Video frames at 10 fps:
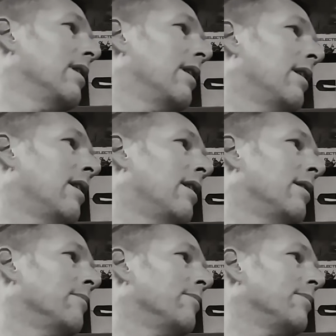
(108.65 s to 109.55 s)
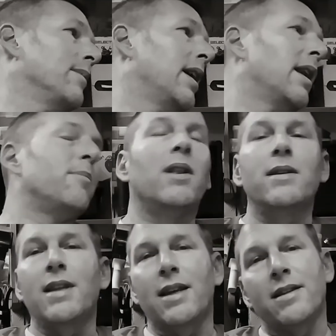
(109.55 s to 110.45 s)
And I
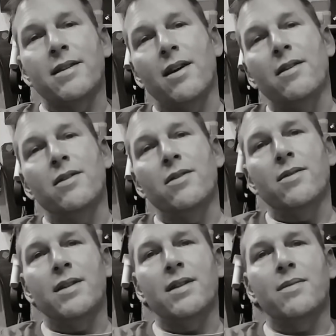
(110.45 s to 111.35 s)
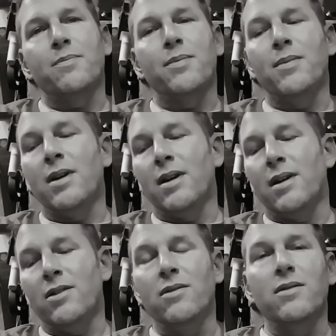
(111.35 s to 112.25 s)
plugged that guitar into this
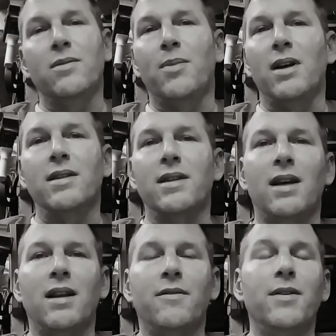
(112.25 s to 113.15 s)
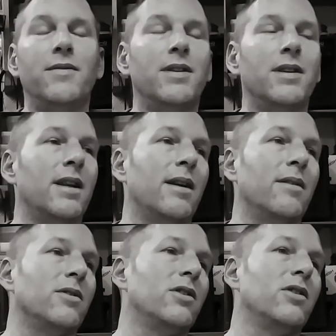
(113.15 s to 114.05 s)
used Boss Katana 50, and I
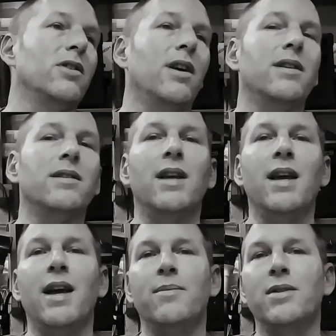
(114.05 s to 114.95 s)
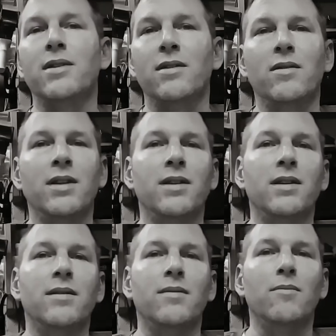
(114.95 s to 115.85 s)
was just absolutely
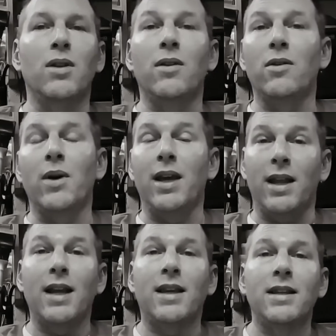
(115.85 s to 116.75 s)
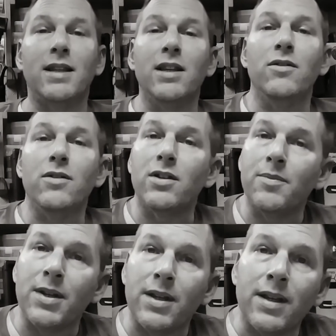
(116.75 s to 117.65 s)
blown away. And I continue to
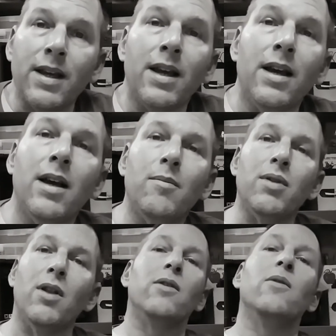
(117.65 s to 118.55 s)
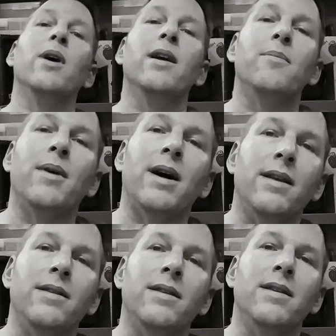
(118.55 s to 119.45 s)
be blown away by
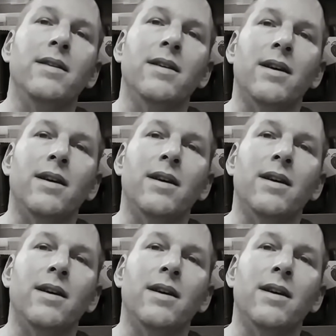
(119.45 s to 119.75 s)
the